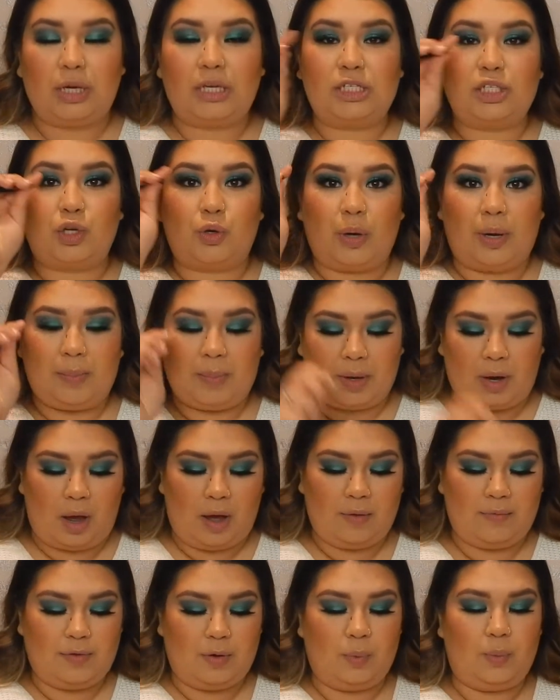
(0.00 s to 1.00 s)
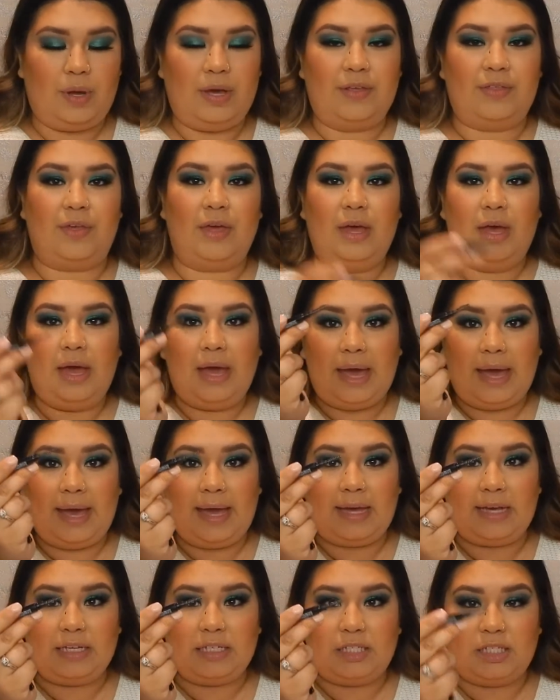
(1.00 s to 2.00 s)
scrape it off with
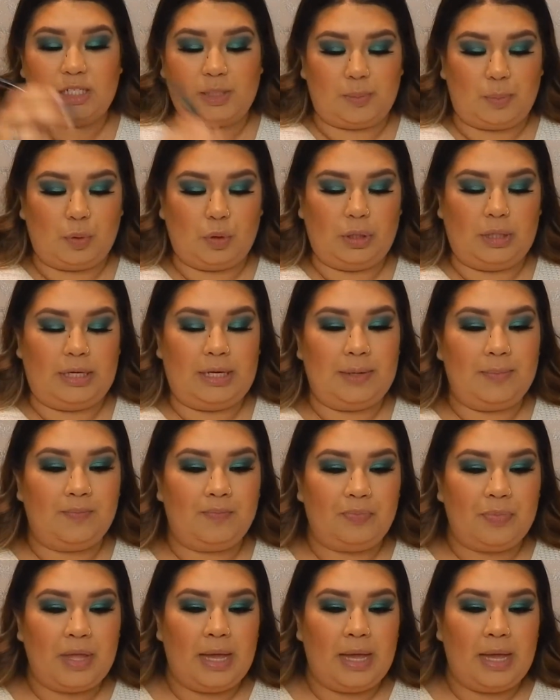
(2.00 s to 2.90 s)
a spoolie.